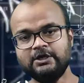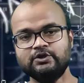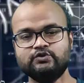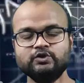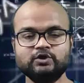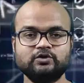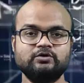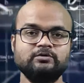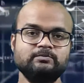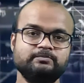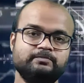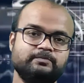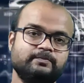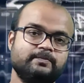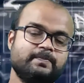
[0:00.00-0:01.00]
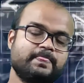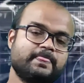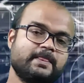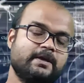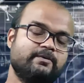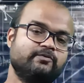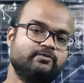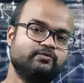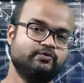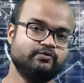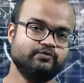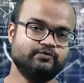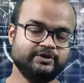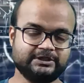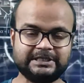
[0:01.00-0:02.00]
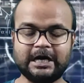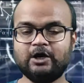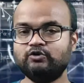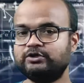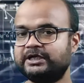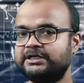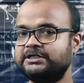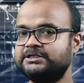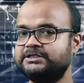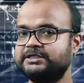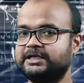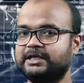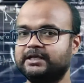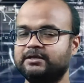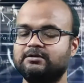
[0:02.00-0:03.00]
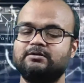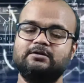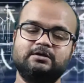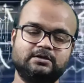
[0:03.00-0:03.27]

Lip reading: So without any delay,